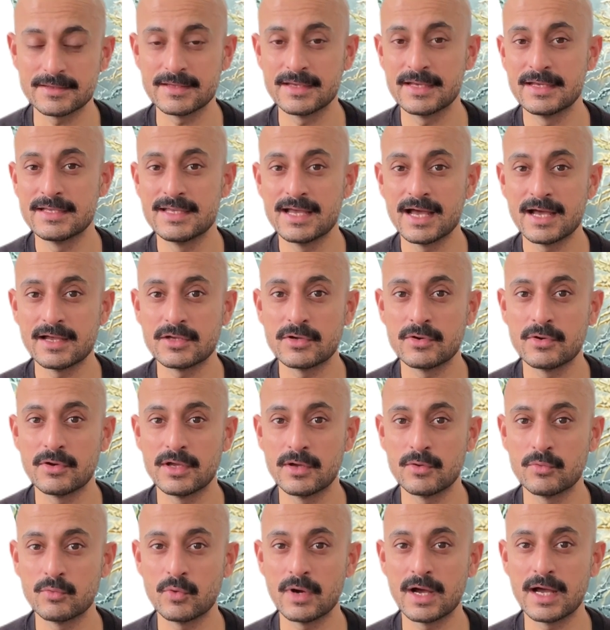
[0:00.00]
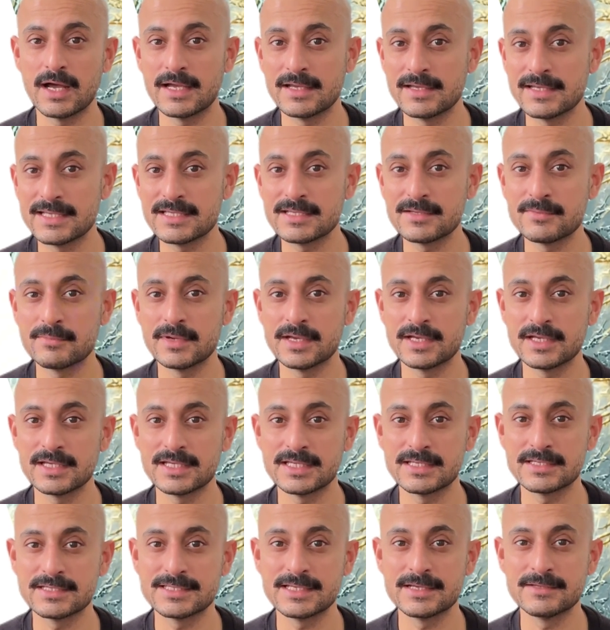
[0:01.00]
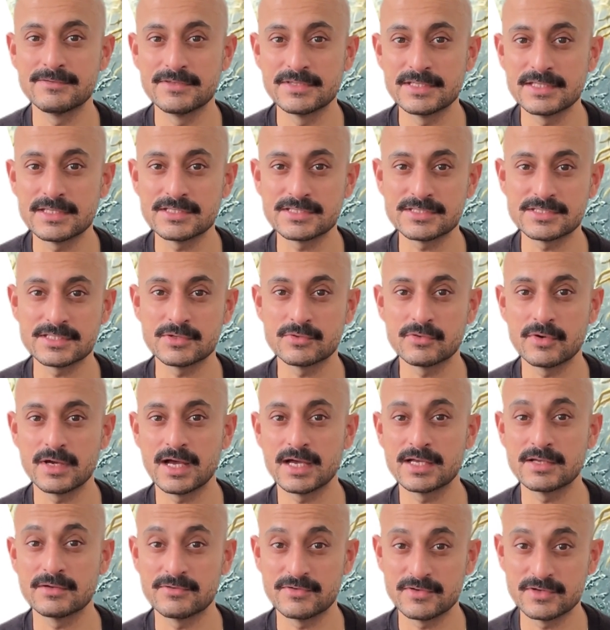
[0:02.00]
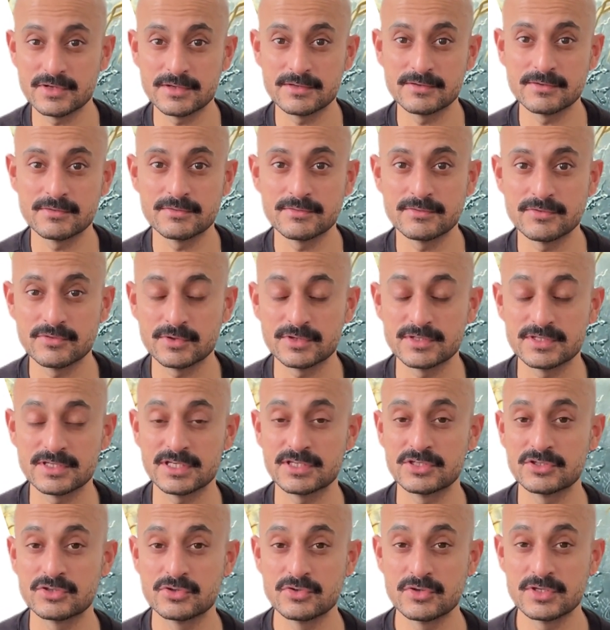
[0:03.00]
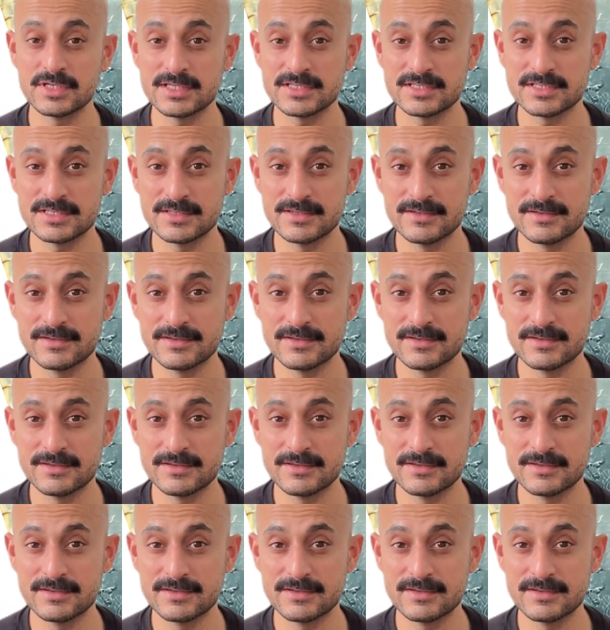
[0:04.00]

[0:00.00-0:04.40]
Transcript: is actually why these buildings have survived for centuries.